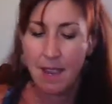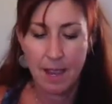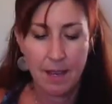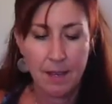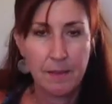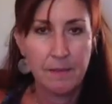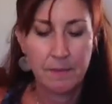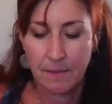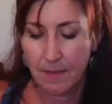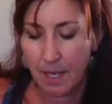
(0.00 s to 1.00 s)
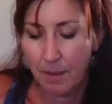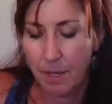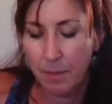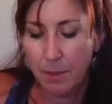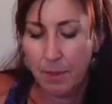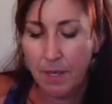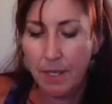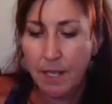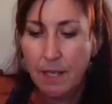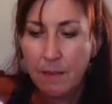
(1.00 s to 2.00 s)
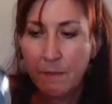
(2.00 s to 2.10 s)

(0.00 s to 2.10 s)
I'm going to pour this in.